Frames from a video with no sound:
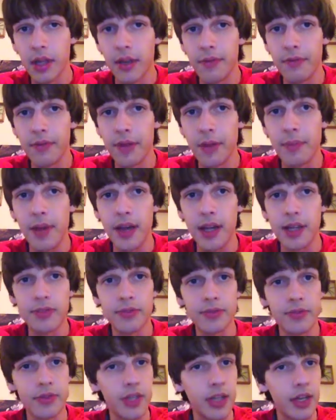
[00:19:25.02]
feedbacks
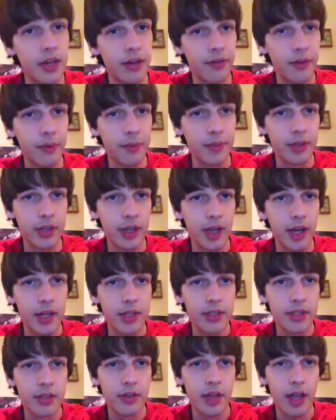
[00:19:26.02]
to hear from you
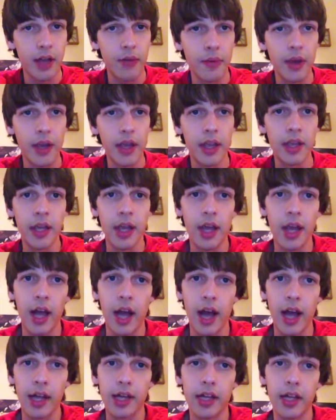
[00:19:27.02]
guys, so that way
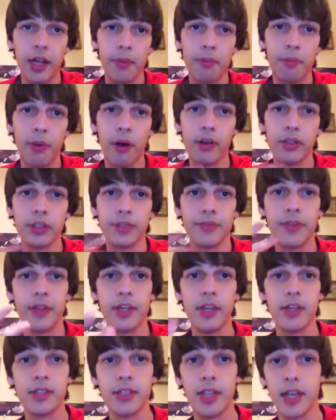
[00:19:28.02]
I can post
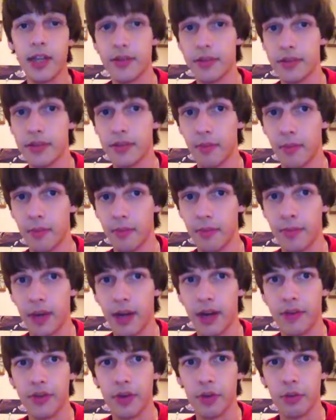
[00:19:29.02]
videos that many
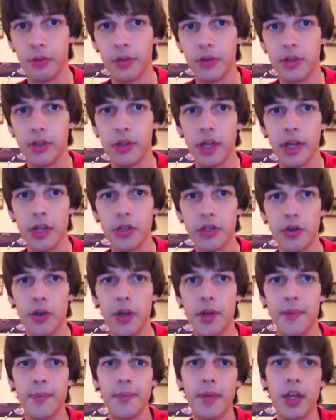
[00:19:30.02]
of you would
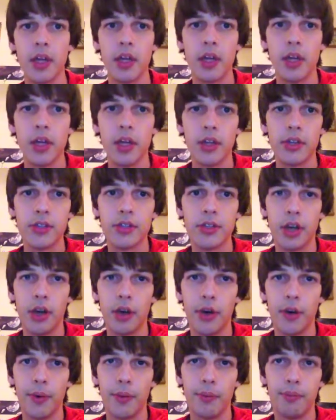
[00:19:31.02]
enjoy.
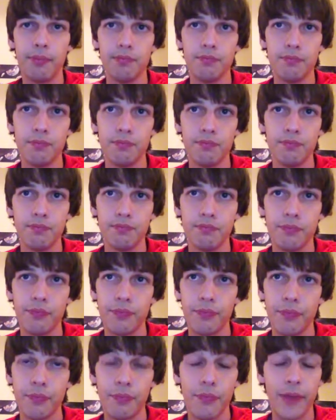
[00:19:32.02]
So,
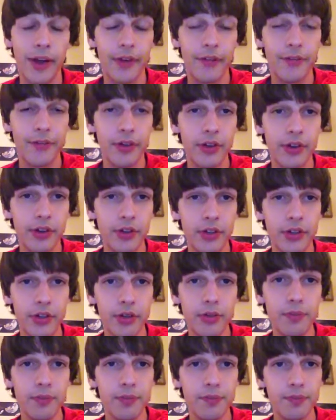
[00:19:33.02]
without further
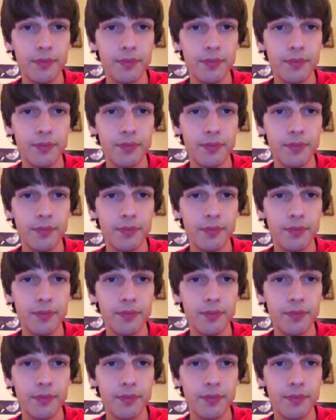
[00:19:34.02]
ado,